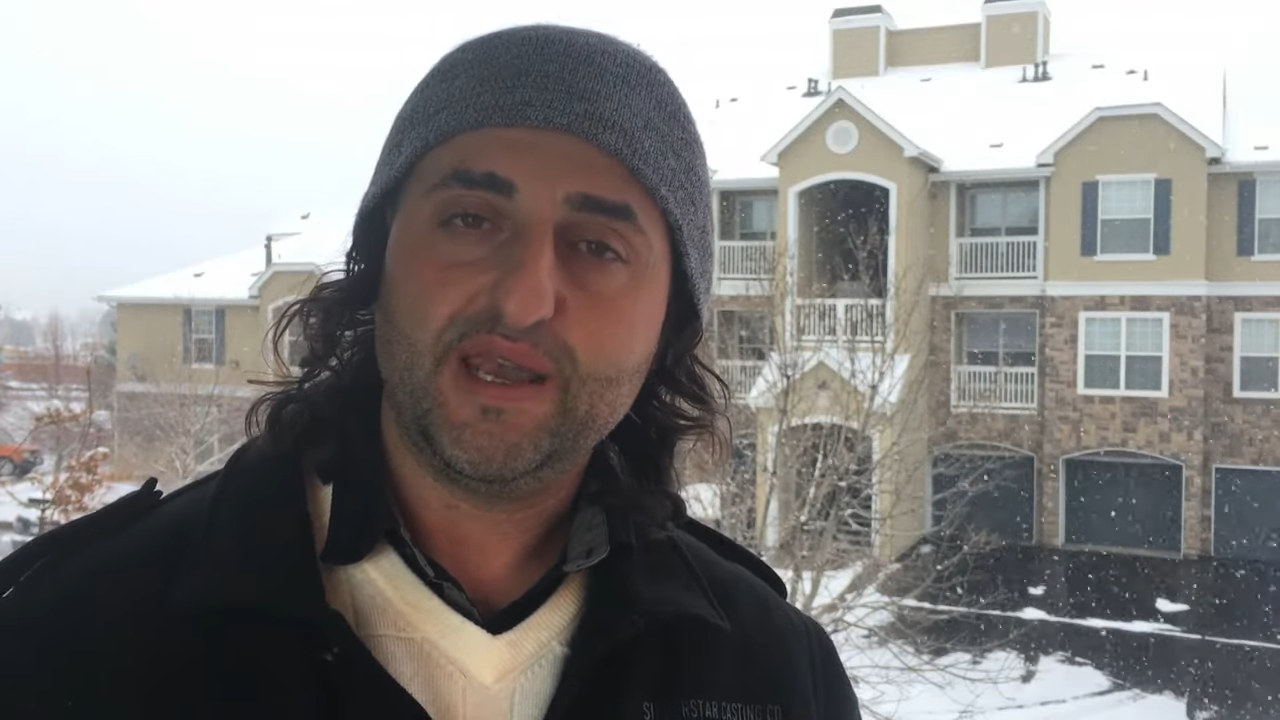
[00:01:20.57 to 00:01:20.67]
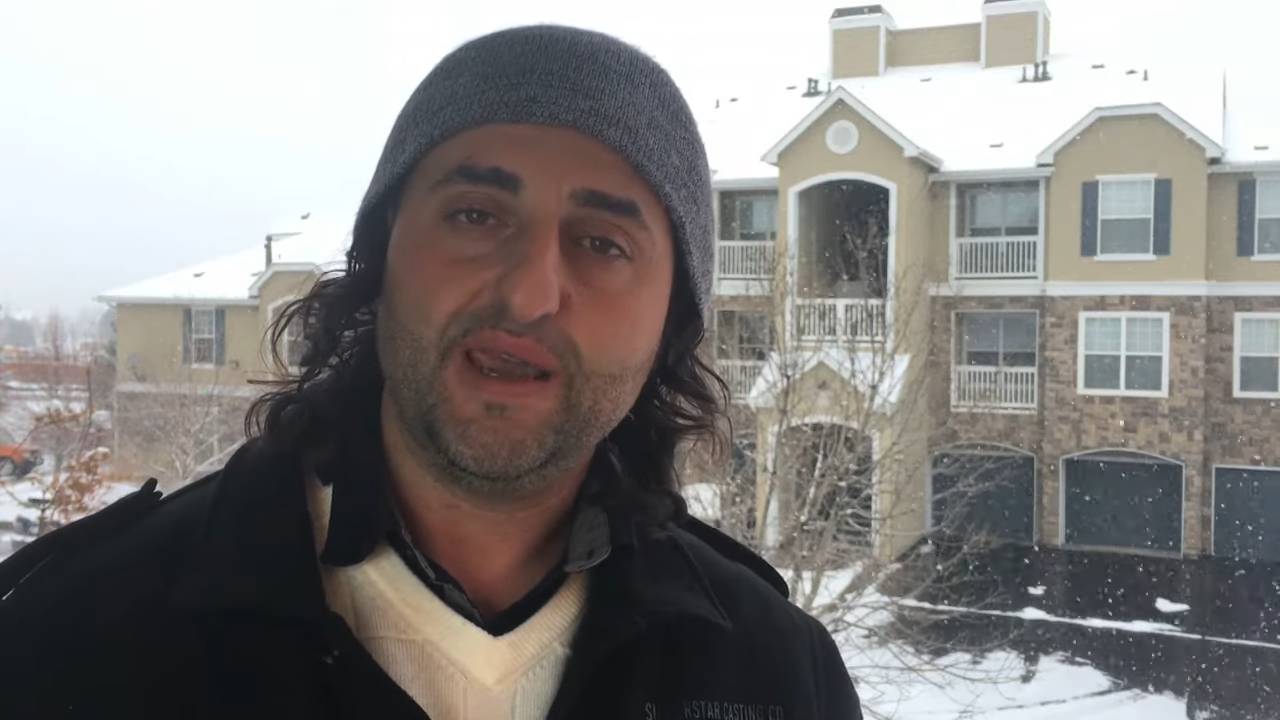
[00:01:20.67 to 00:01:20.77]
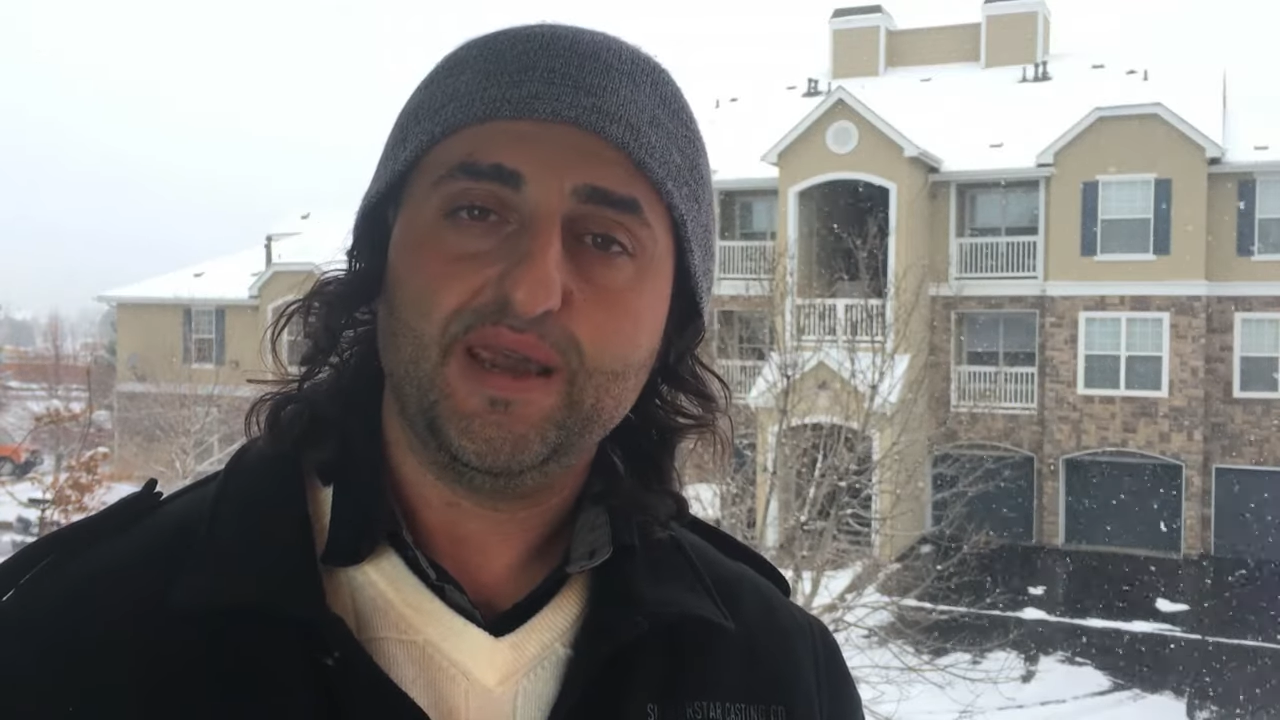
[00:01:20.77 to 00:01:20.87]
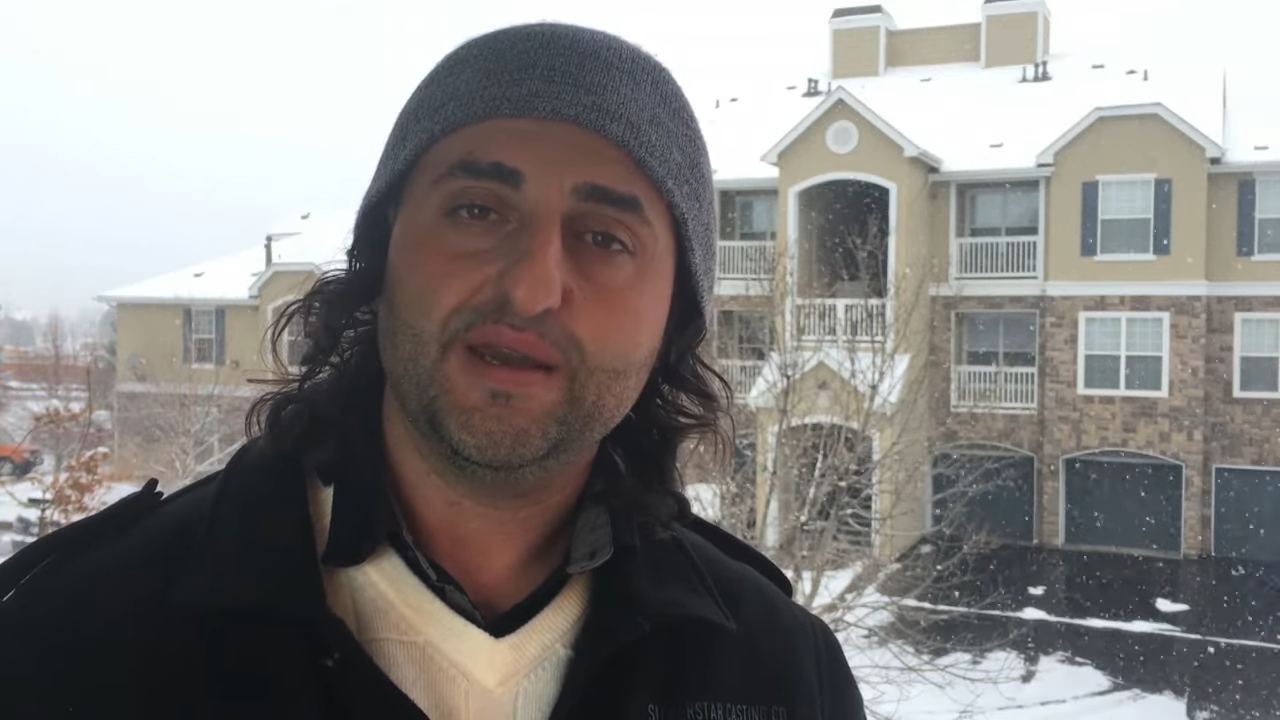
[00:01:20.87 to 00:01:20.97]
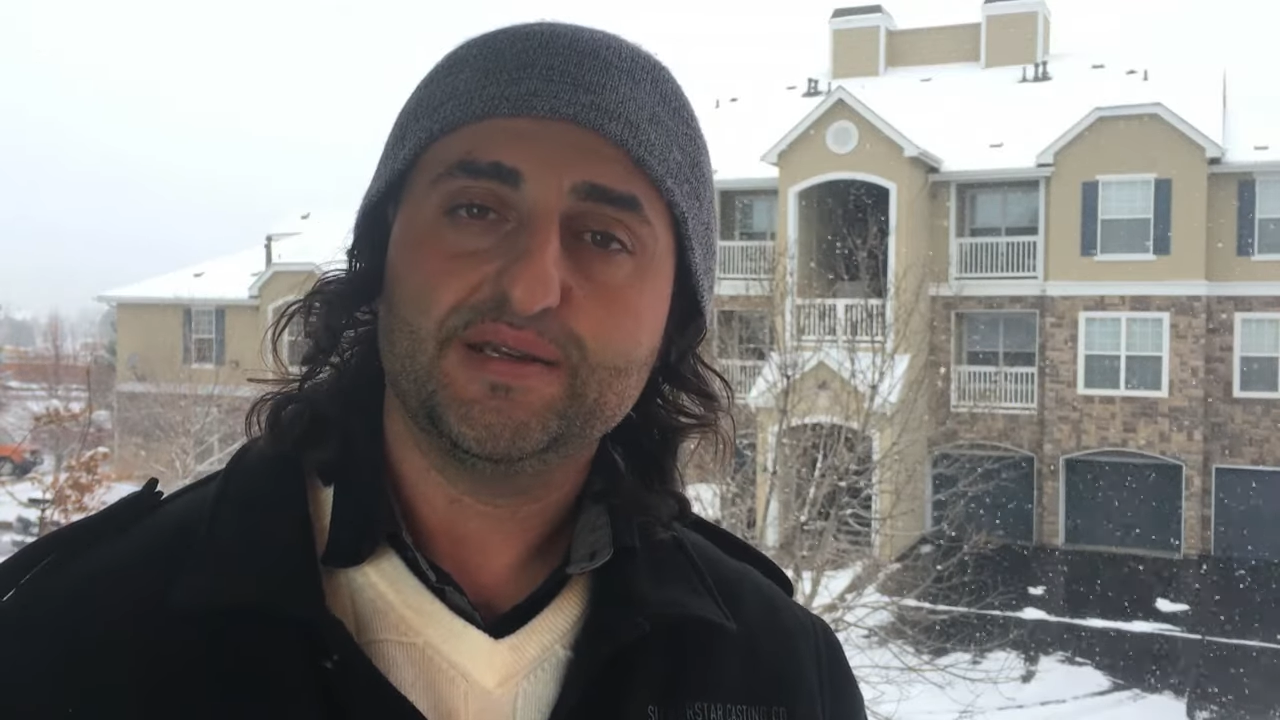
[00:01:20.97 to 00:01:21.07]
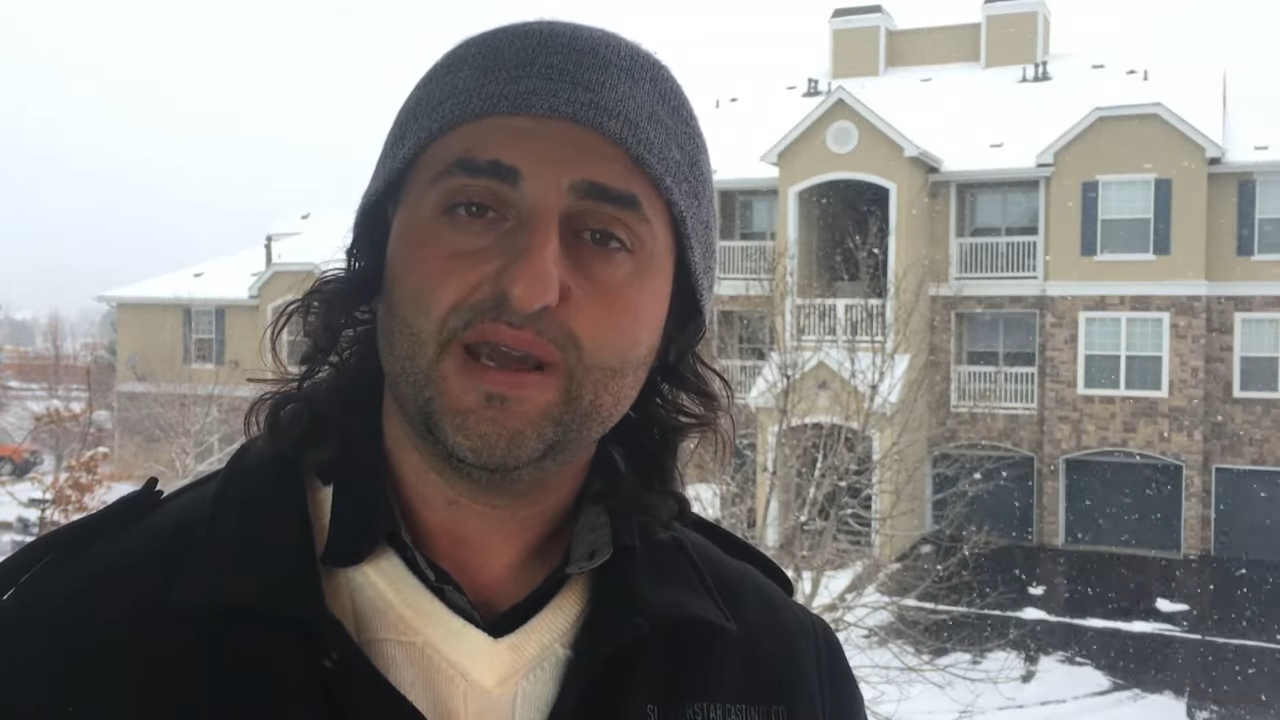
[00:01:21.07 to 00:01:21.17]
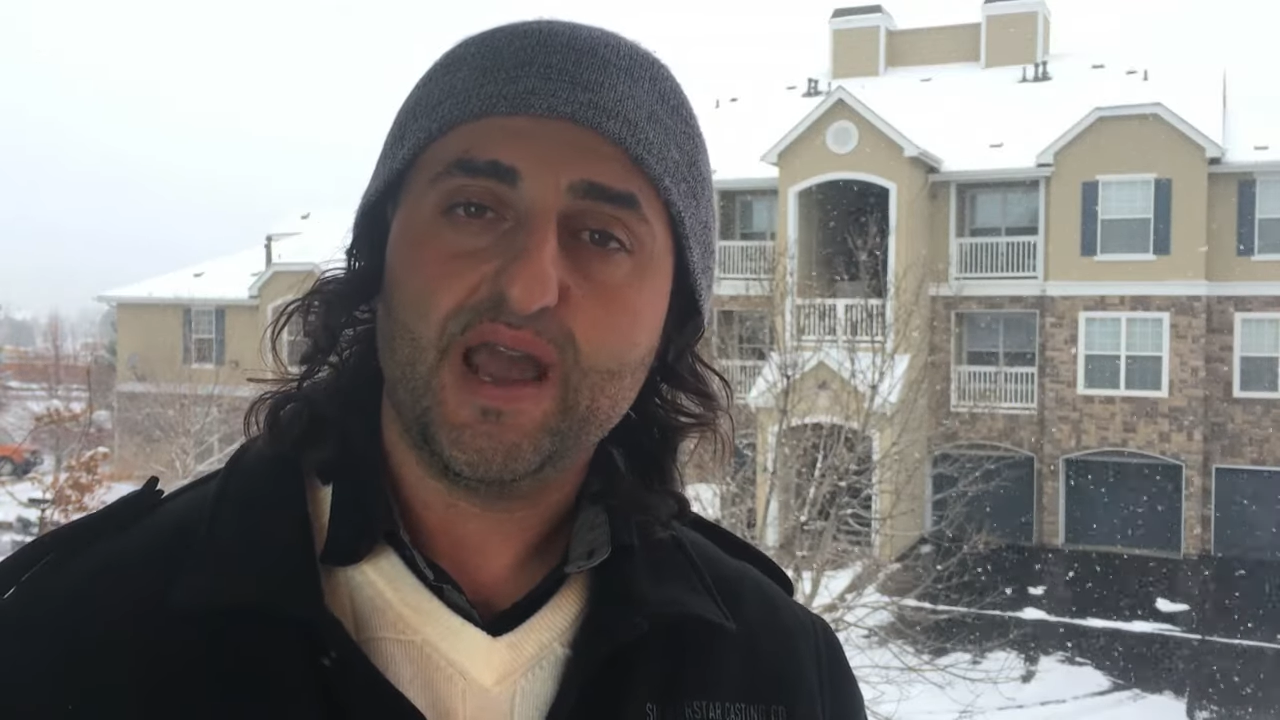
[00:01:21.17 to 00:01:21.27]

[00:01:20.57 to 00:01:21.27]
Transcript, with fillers: and